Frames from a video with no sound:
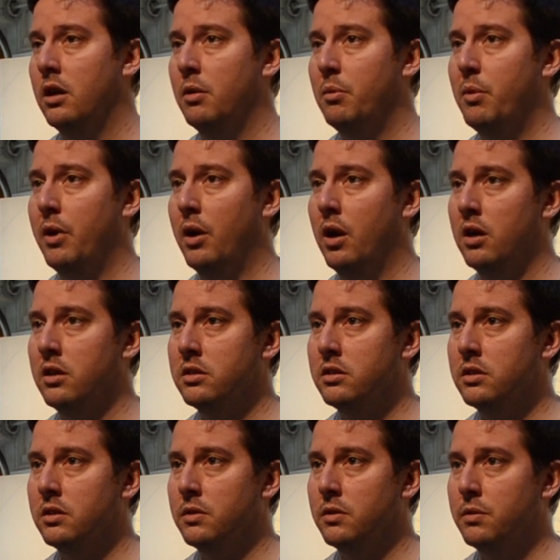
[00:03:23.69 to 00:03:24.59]
but
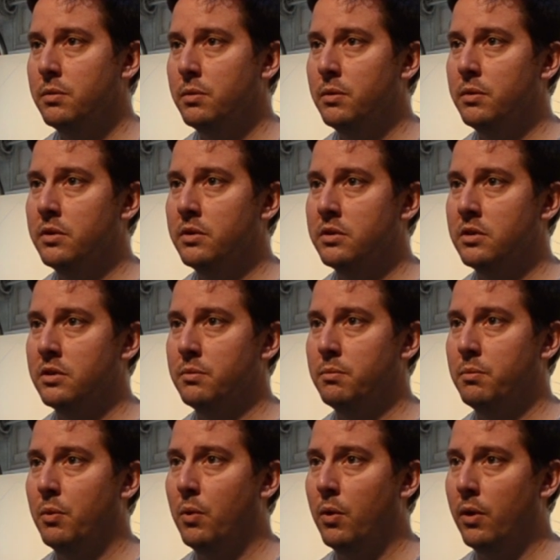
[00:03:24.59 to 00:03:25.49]
also through the
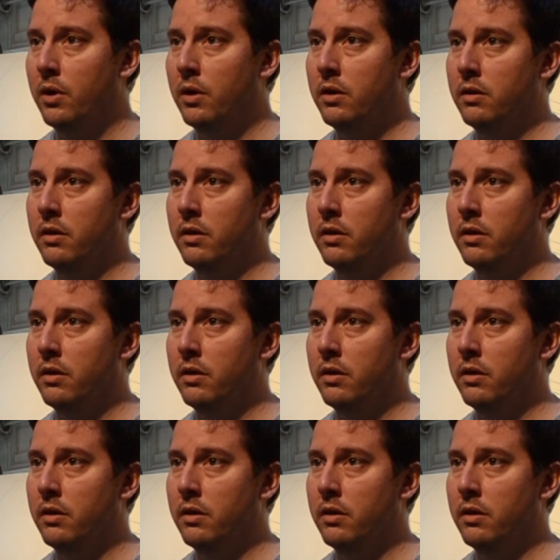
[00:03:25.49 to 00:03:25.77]
support